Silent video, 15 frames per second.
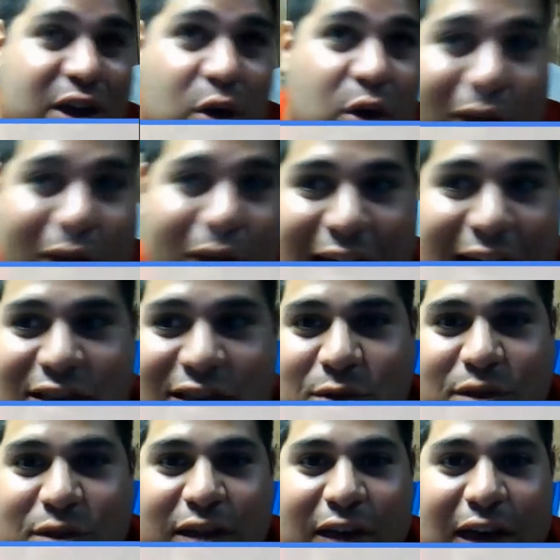when they do
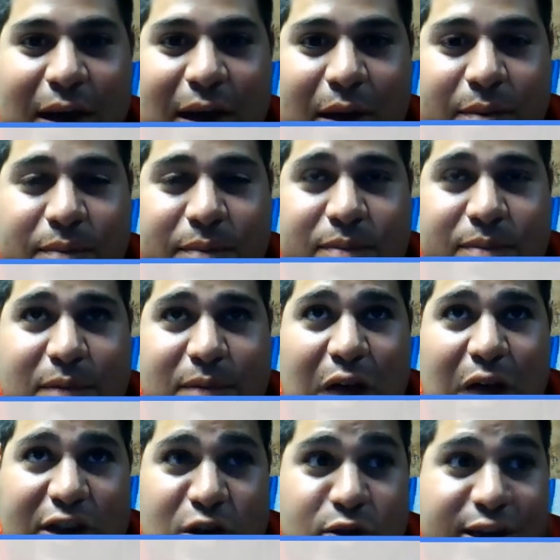the, how
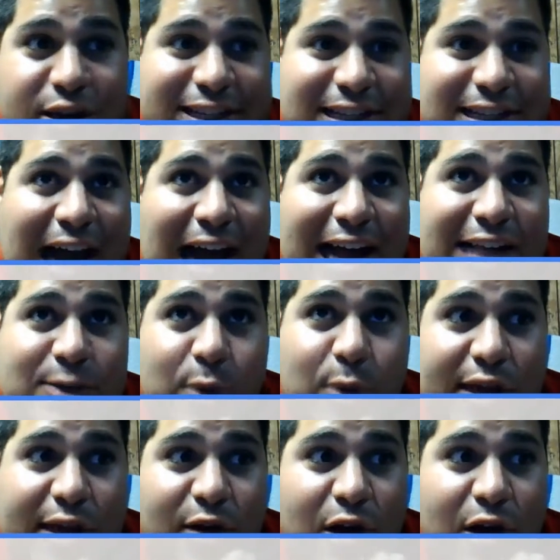they do the asides where they
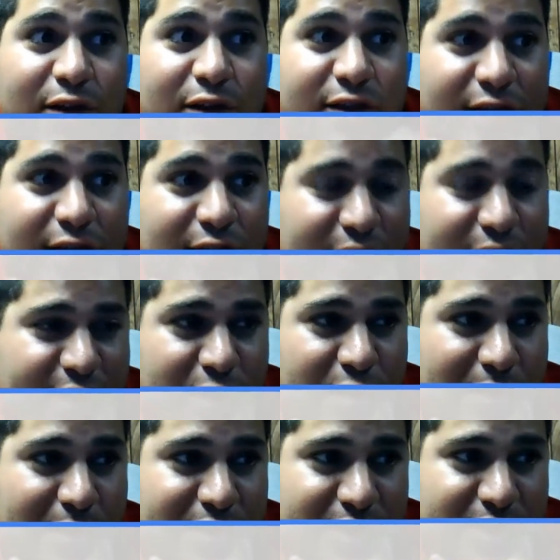talk to the
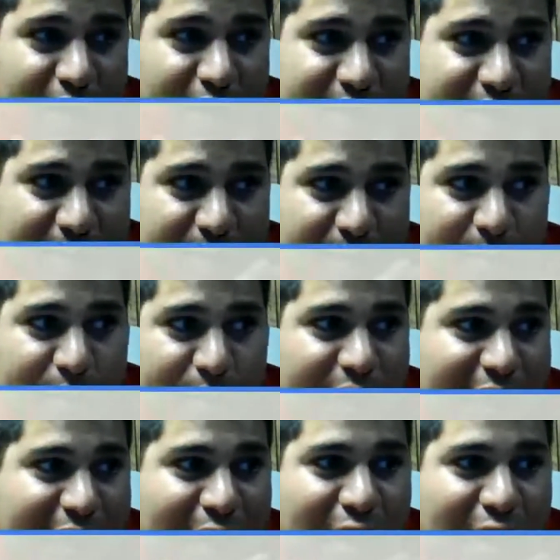superstars and the people of
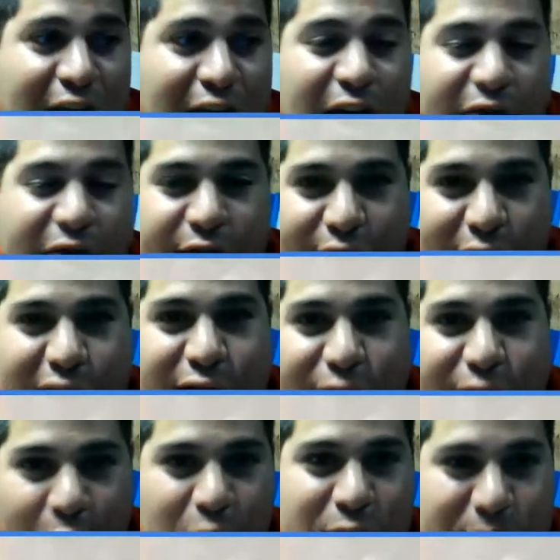the era. The very
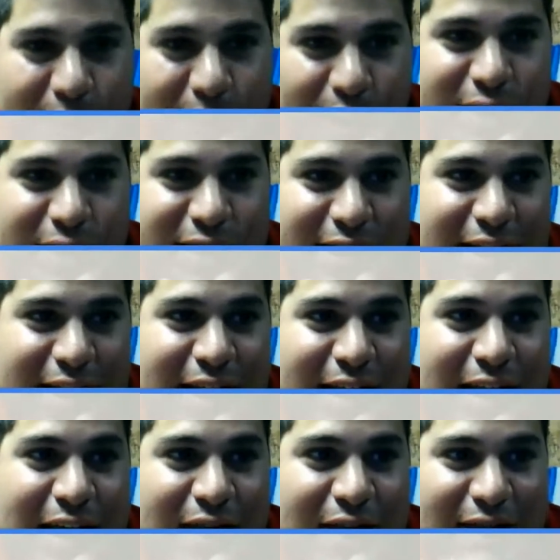first person
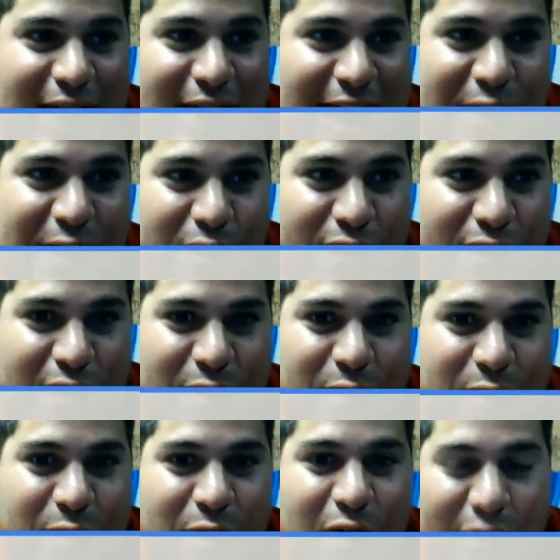that they
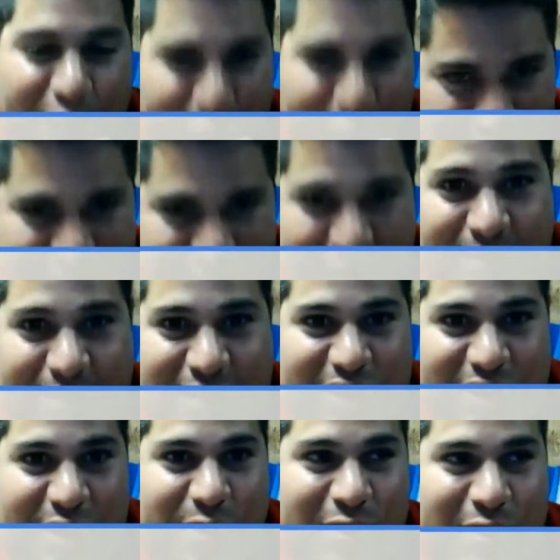interview on the first
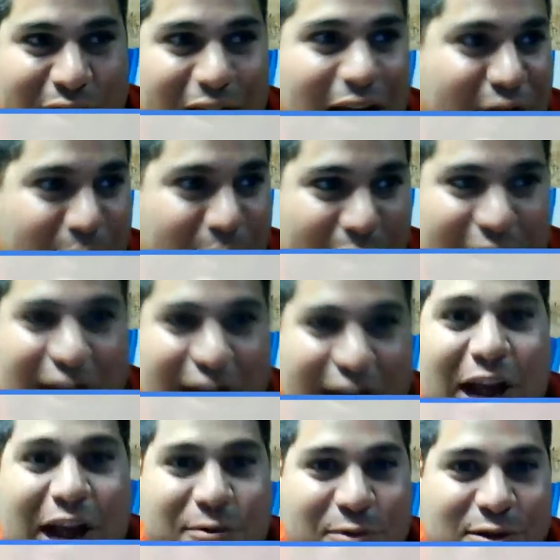episode of the Monday Night
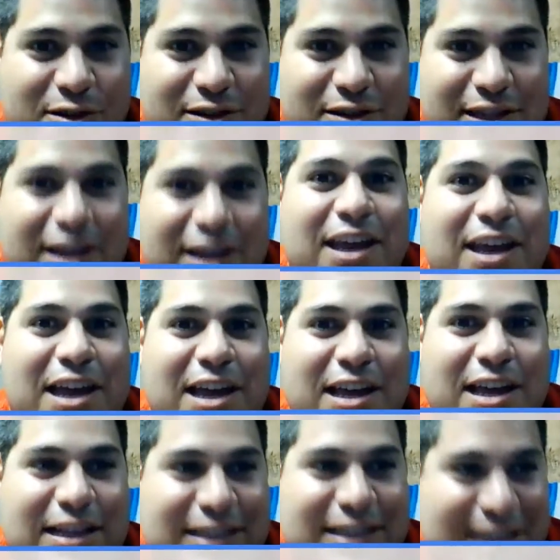Wars says